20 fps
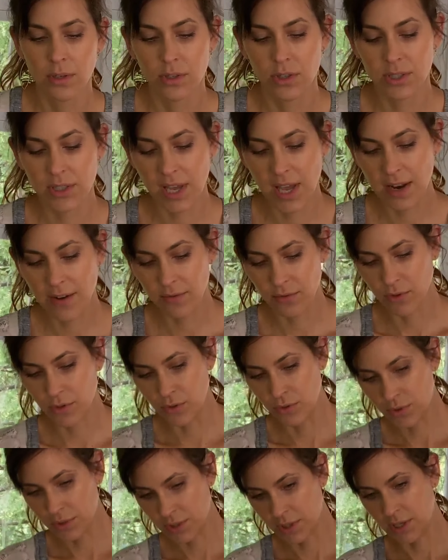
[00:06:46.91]
just kind of
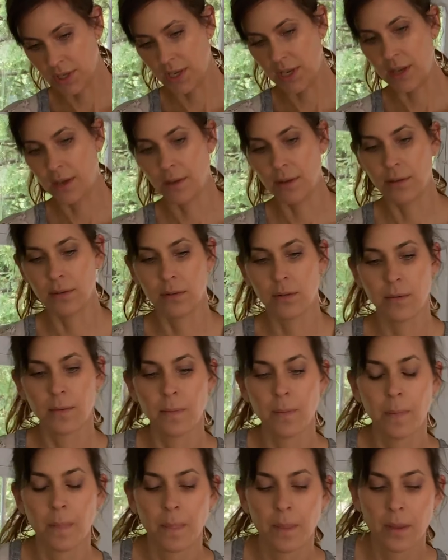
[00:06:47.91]
loosely
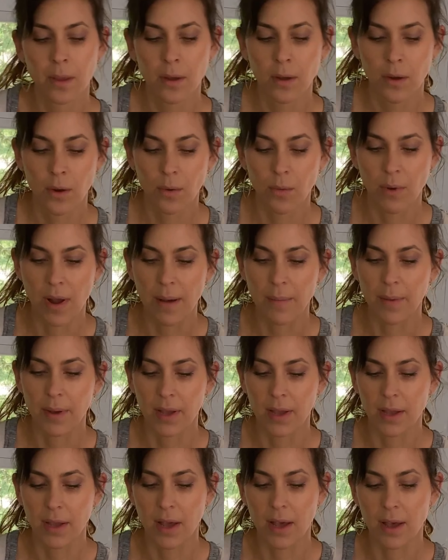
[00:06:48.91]
wrap
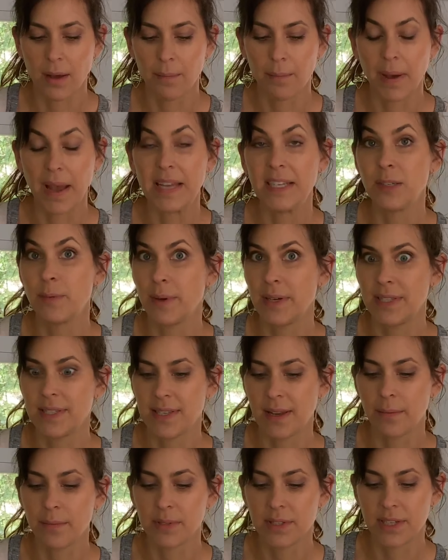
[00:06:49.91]
bind my
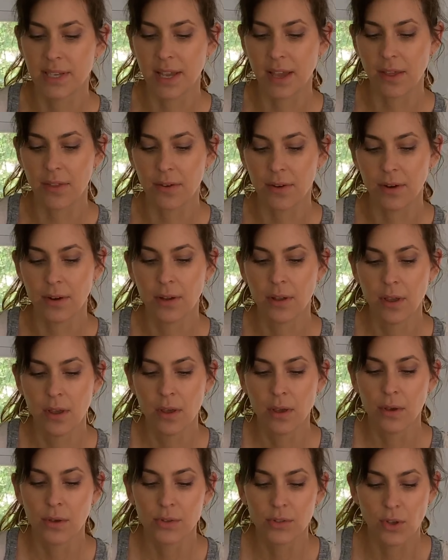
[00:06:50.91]
stems together
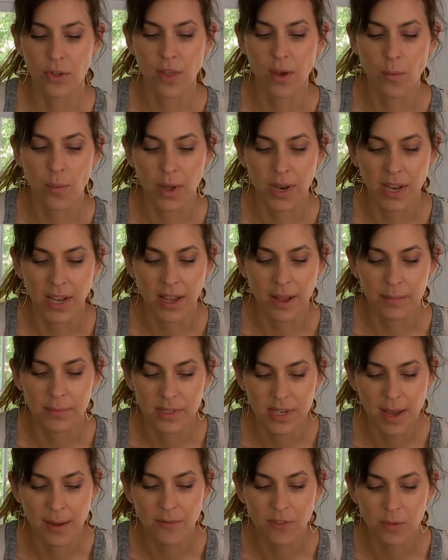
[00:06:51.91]
so that when it
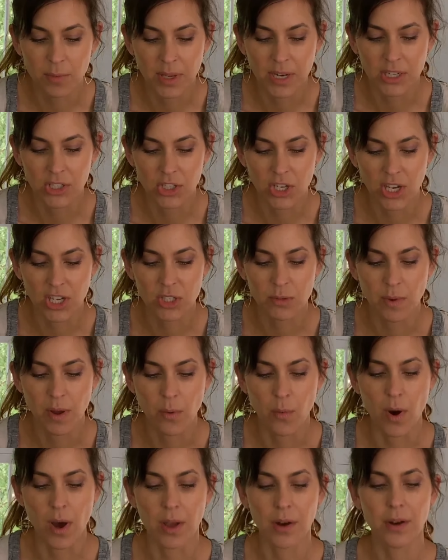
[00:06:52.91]
comes time for me to change my
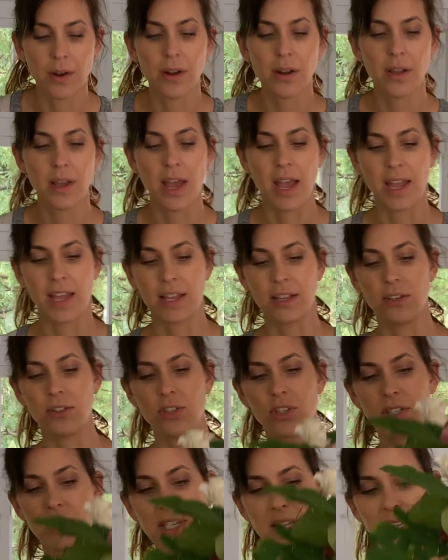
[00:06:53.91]
water, I can
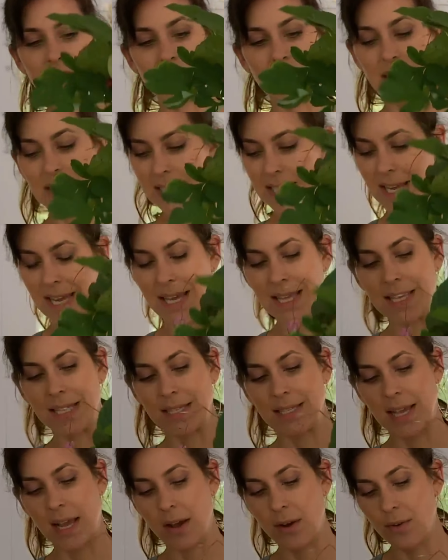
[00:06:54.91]
just easily take
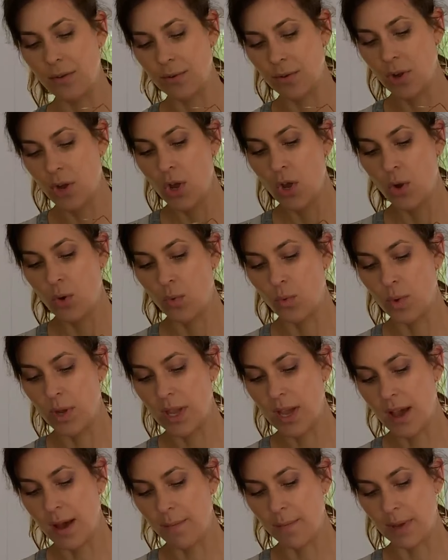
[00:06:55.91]
this out,
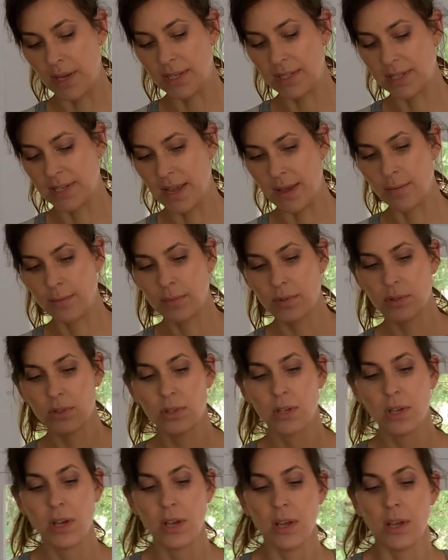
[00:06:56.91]
recut my
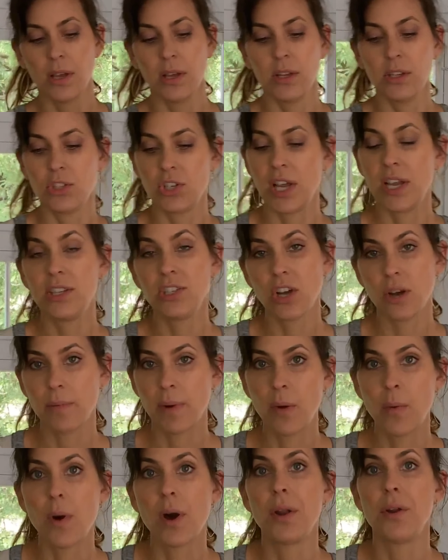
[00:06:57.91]
stems, change out
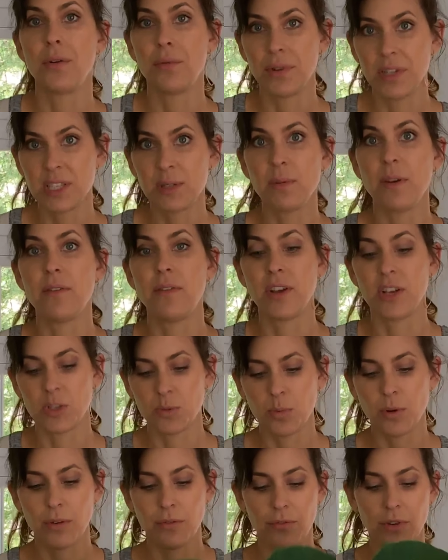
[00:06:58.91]
my water, rinse my vase,
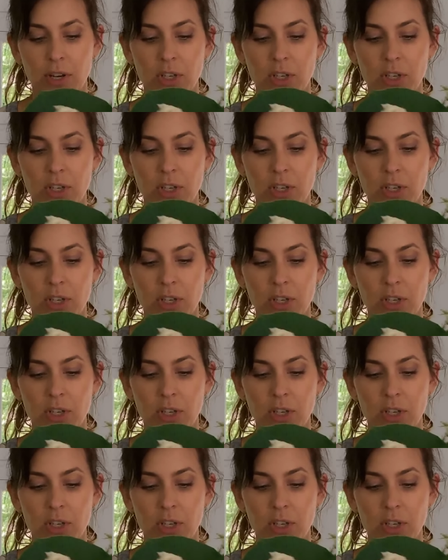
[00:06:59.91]
put